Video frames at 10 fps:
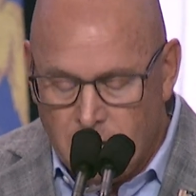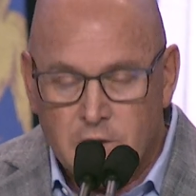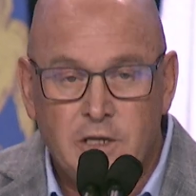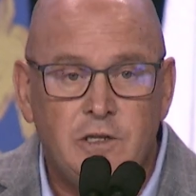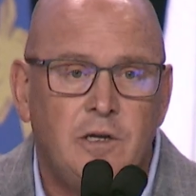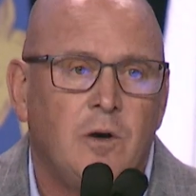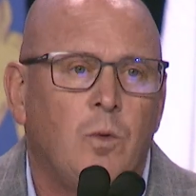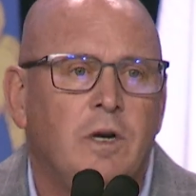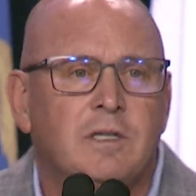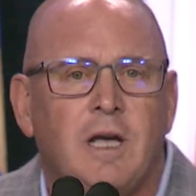This year,
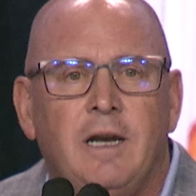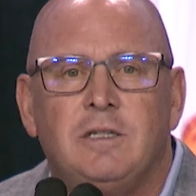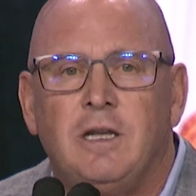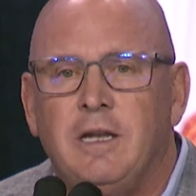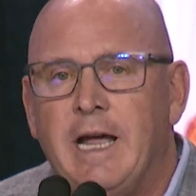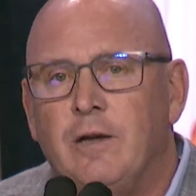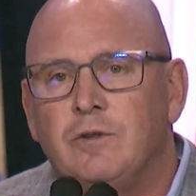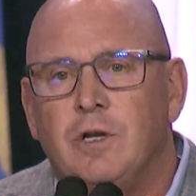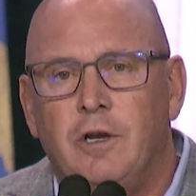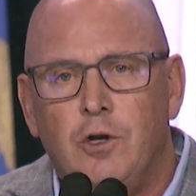we're excited to
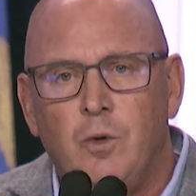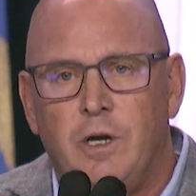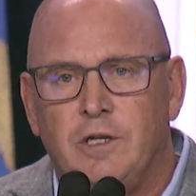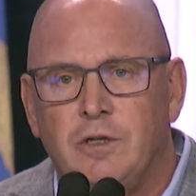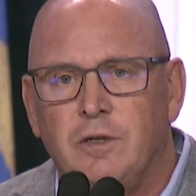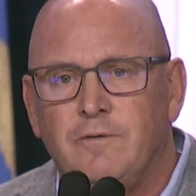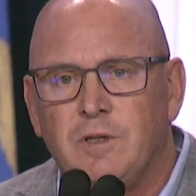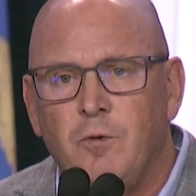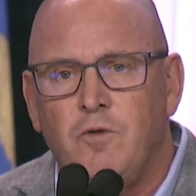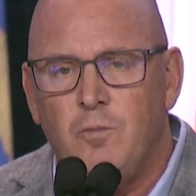announce a new initiative.
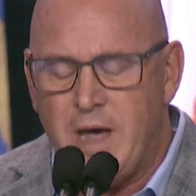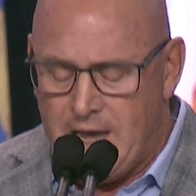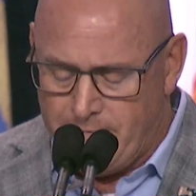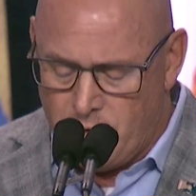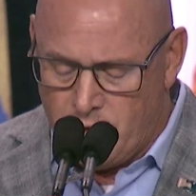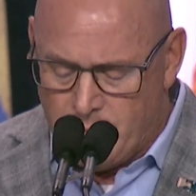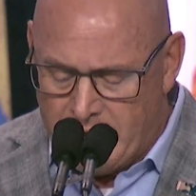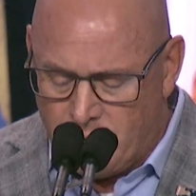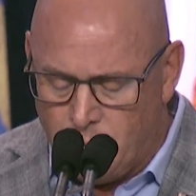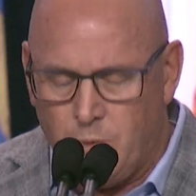Some of you may have heard
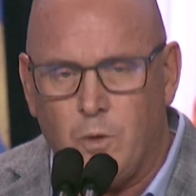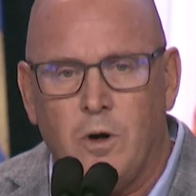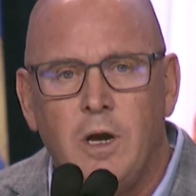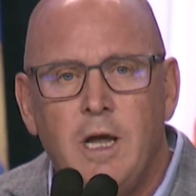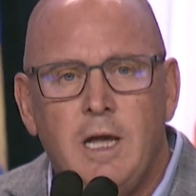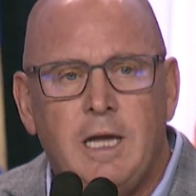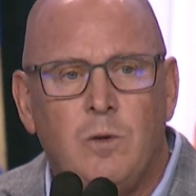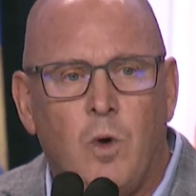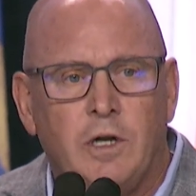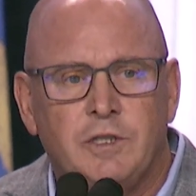about it. We were
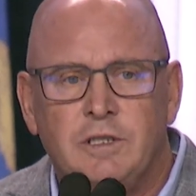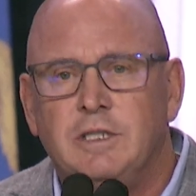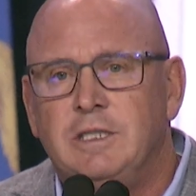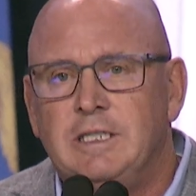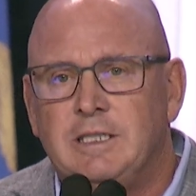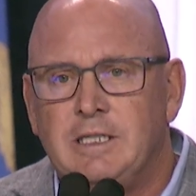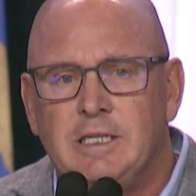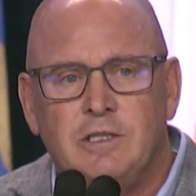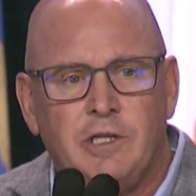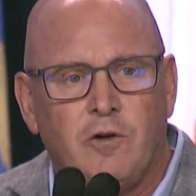in Washington, D.C.,
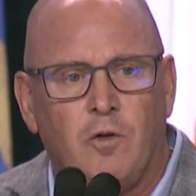and General